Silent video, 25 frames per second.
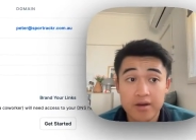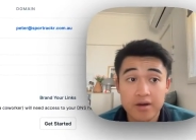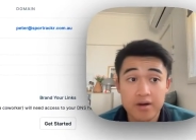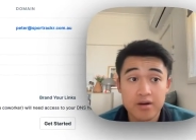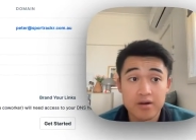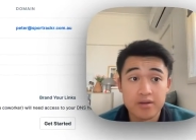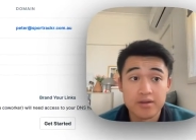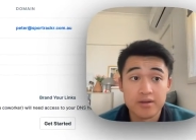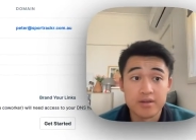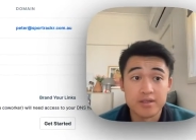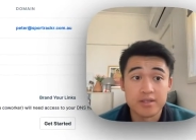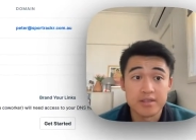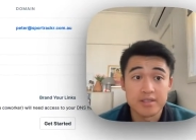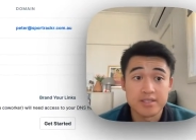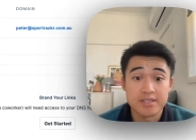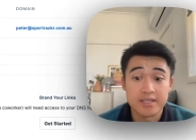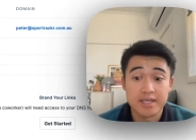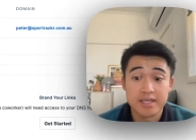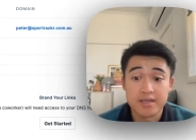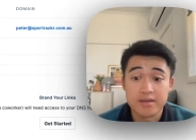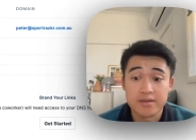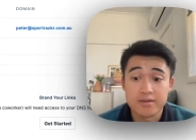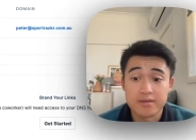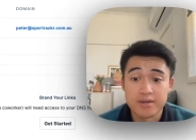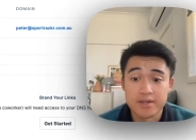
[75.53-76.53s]
on
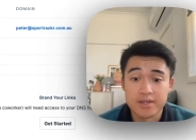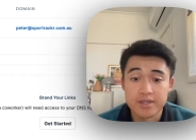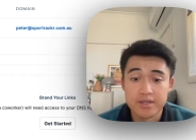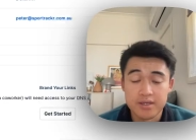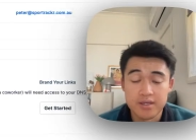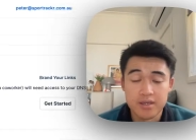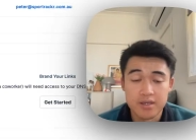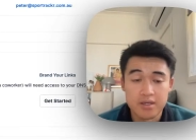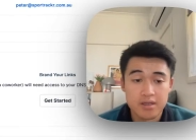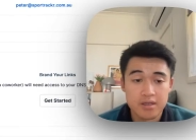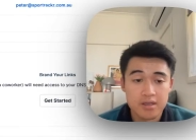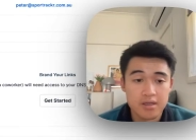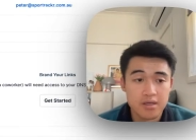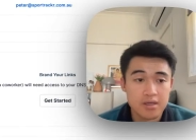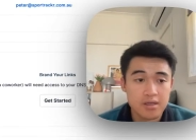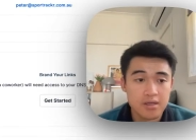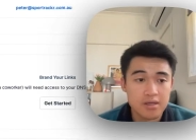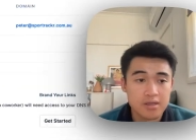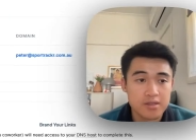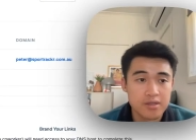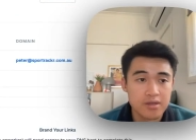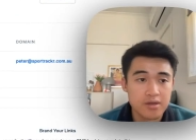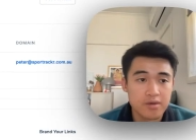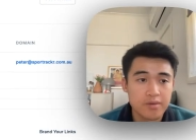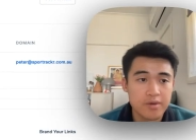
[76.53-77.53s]
SendGrid.
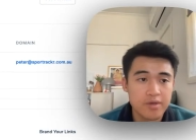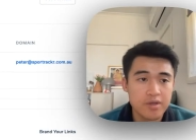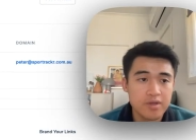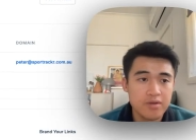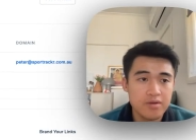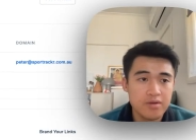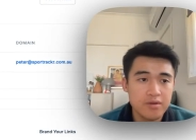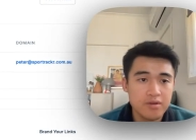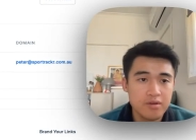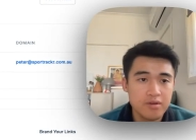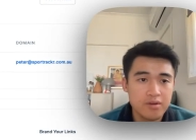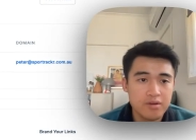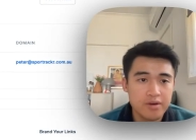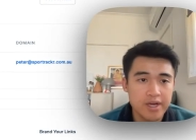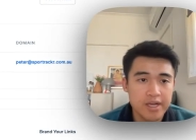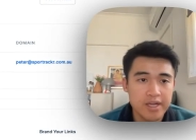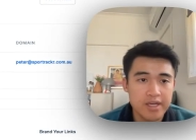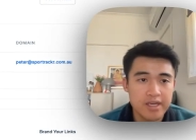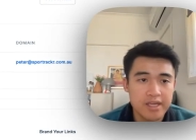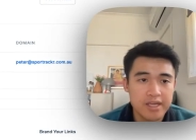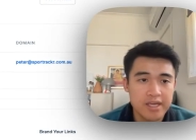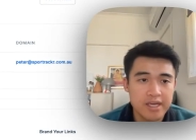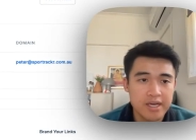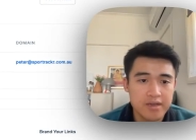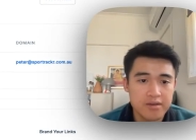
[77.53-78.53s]
So when you create an
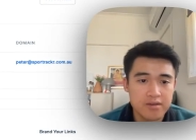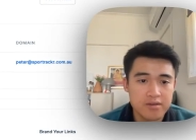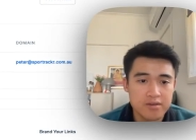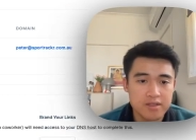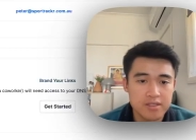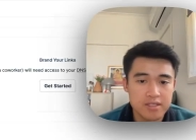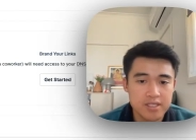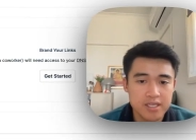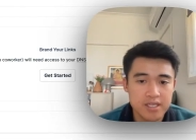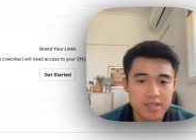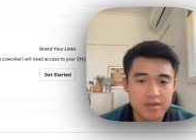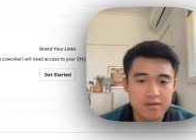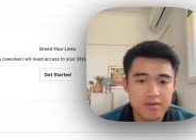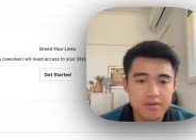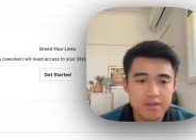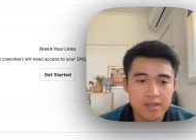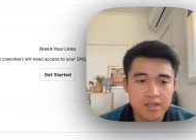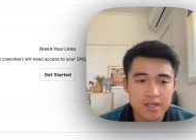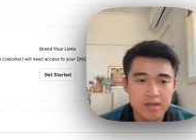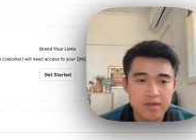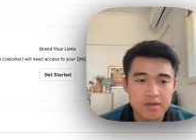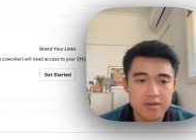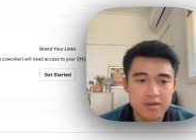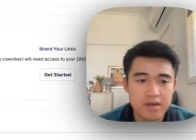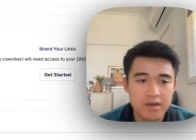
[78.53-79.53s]
account on SendGrid,
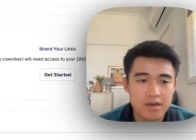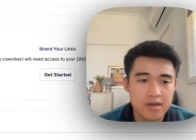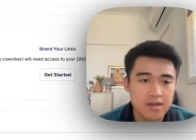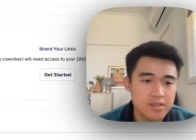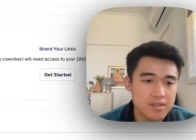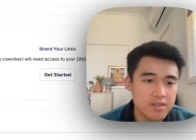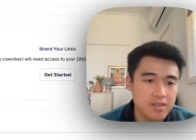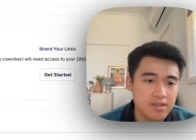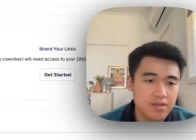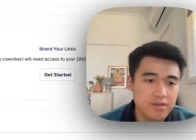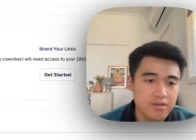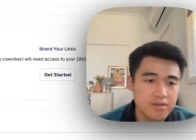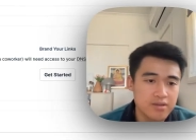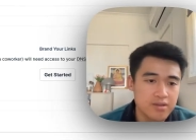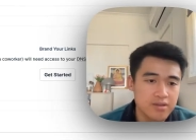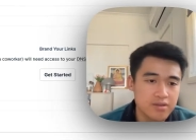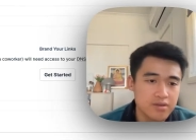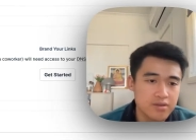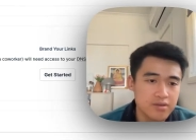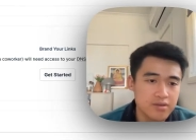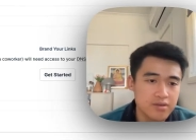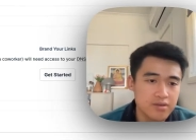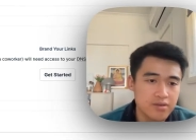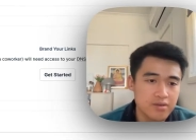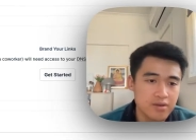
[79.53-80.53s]
they're going to ask you
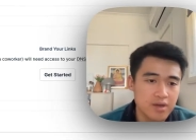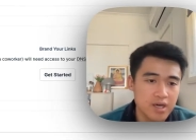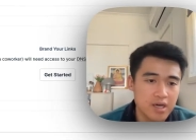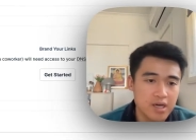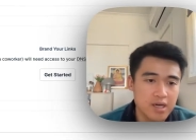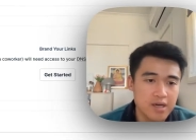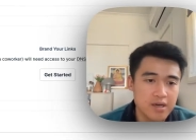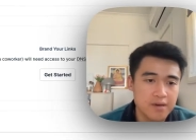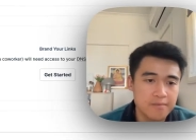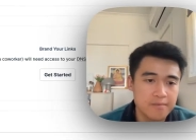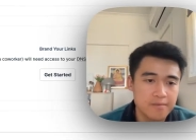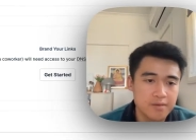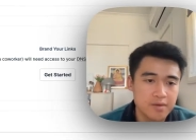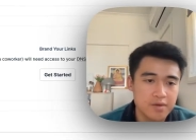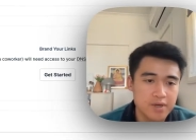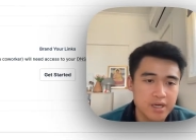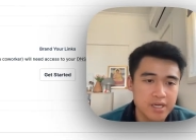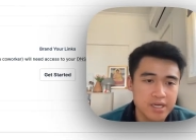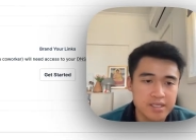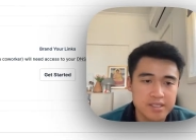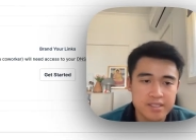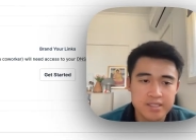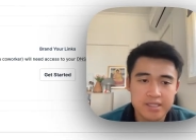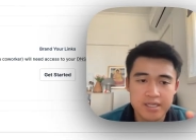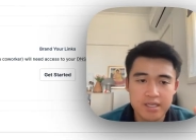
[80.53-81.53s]
to create
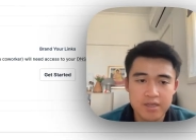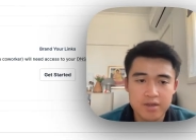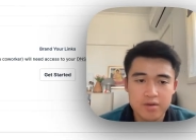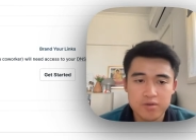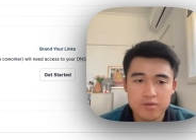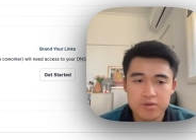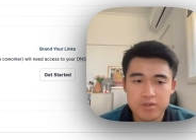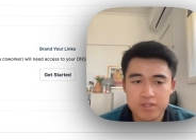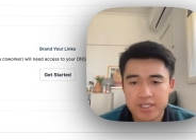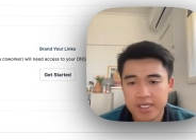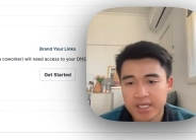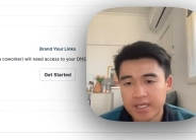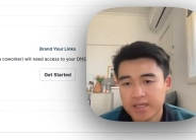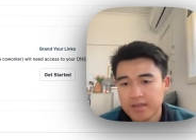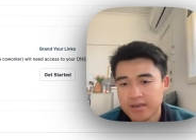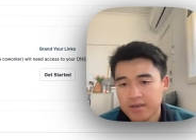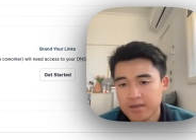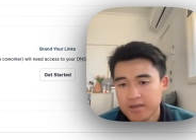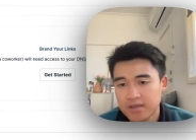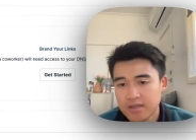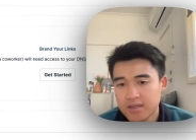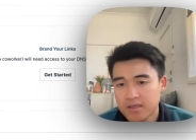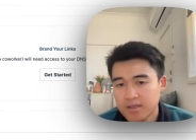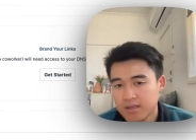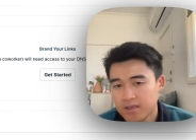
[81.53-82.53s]
a single sender
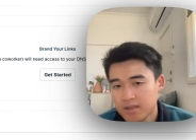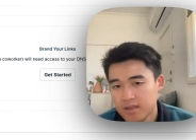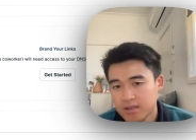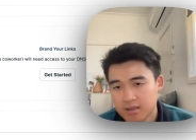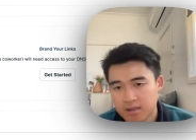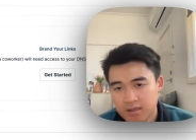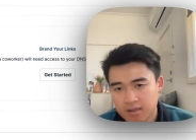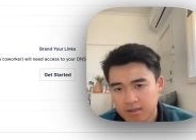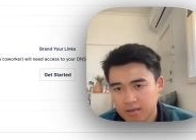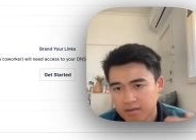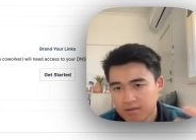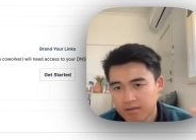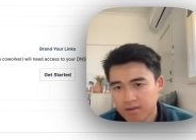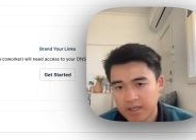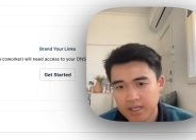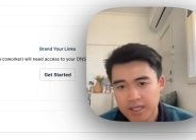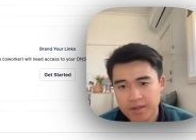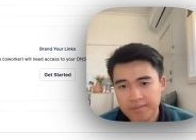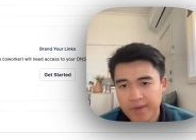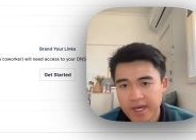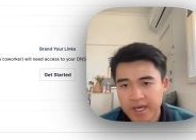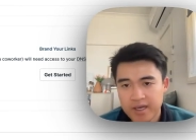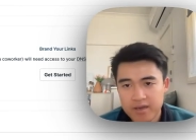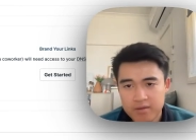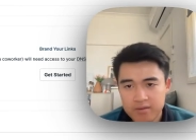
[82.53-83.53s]

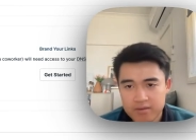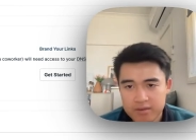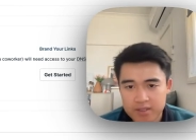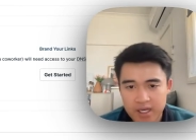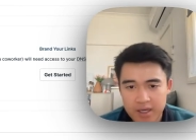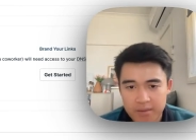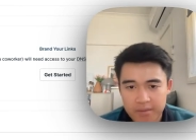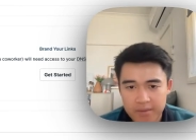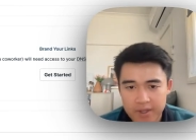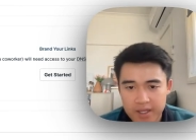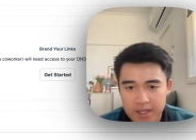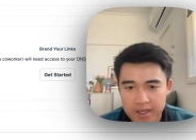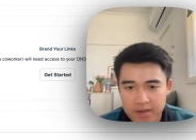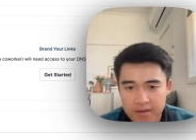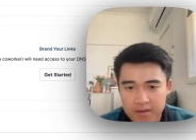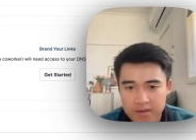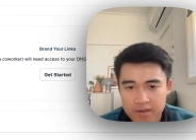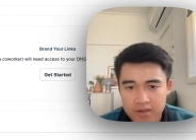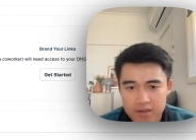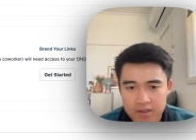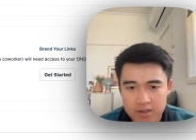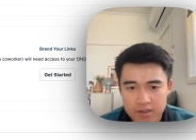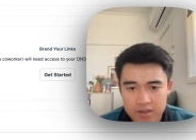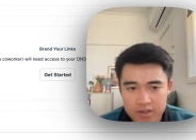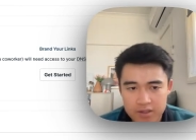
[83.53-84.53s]
email type thing.
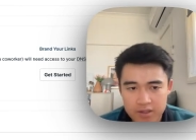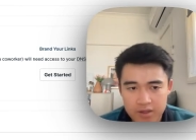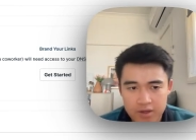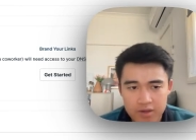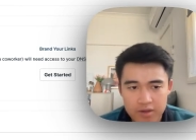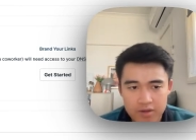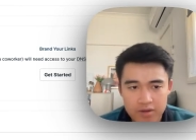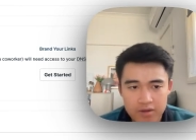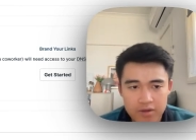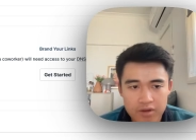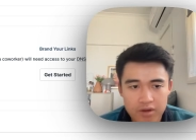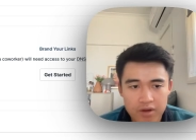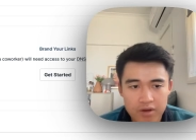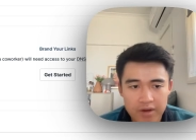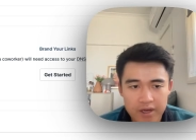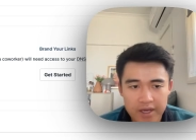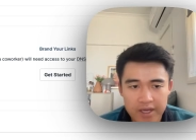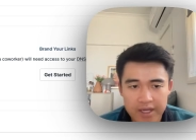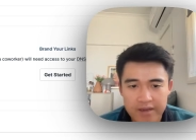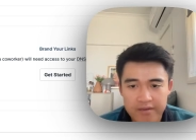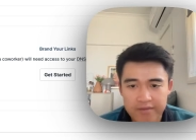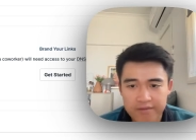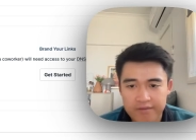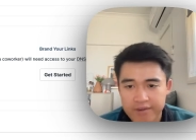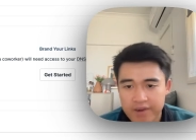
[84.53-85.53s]
So you go
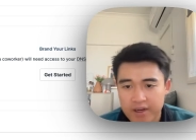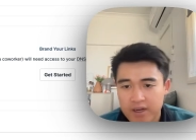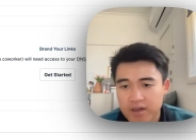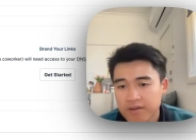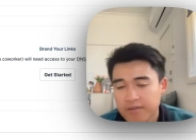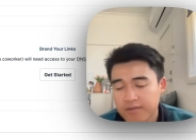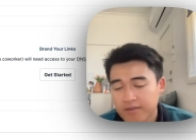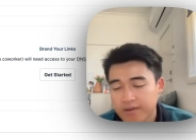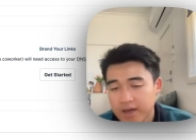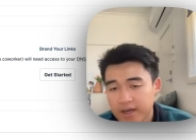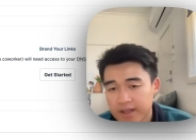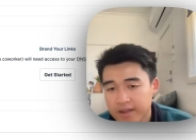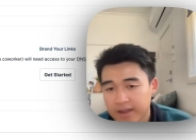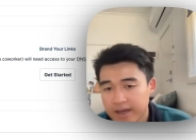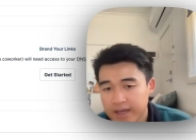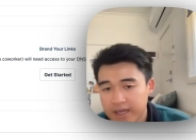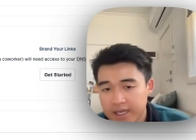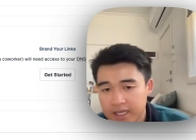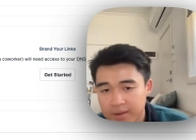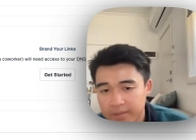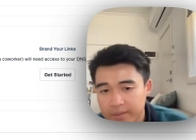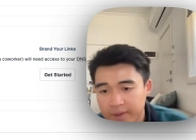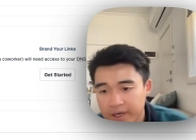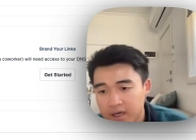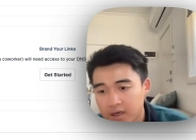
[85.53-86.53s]
ahead and verify that
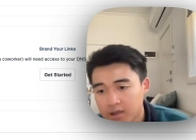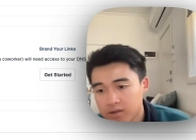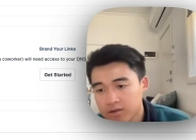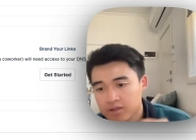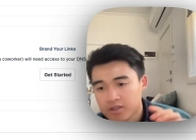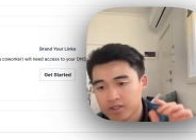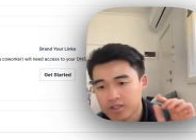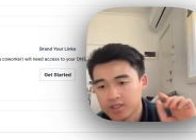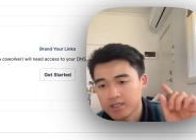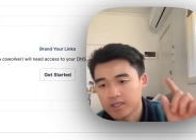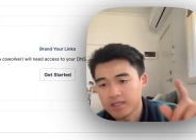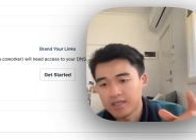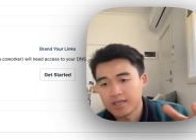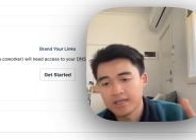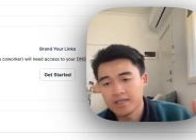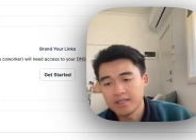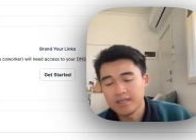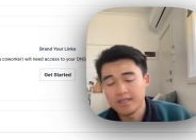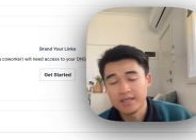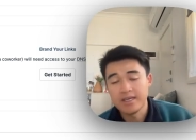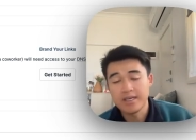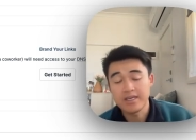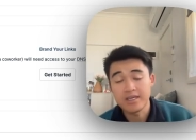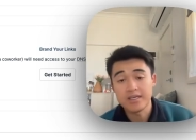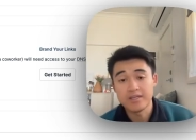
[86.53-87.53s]
email. You just click a
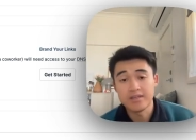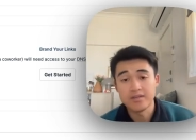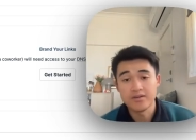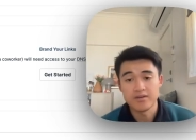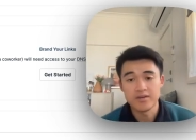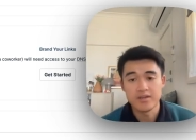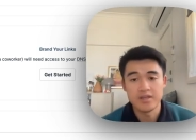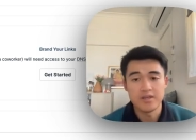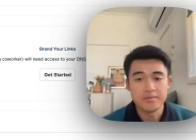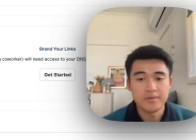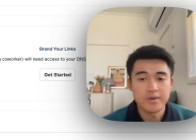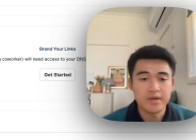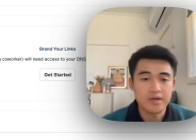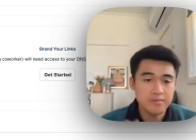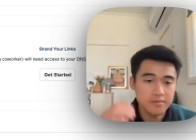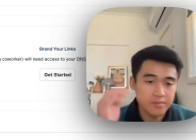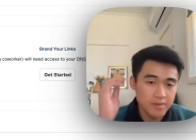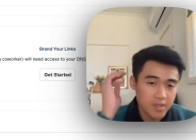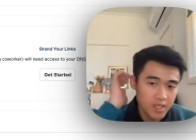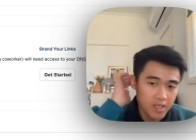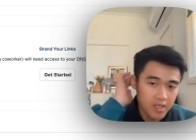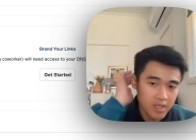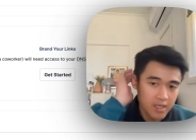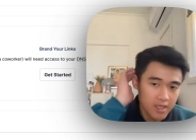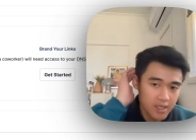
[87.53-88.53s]
link in your email,
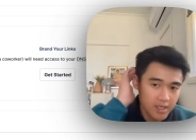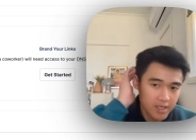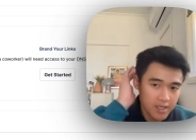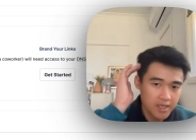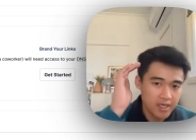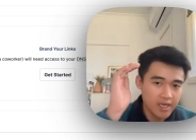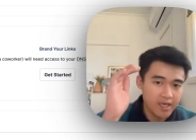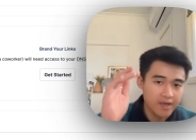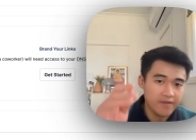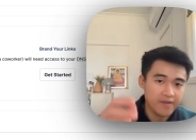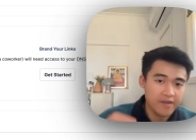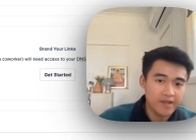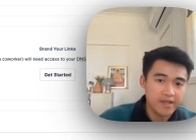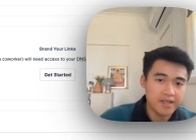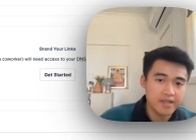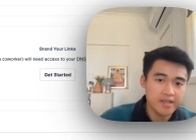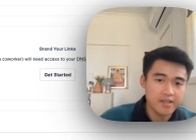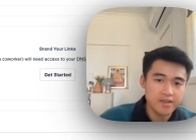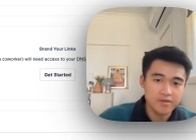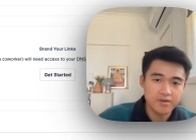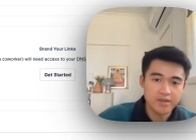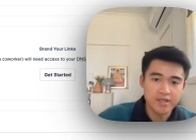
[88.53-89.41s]
and then you'll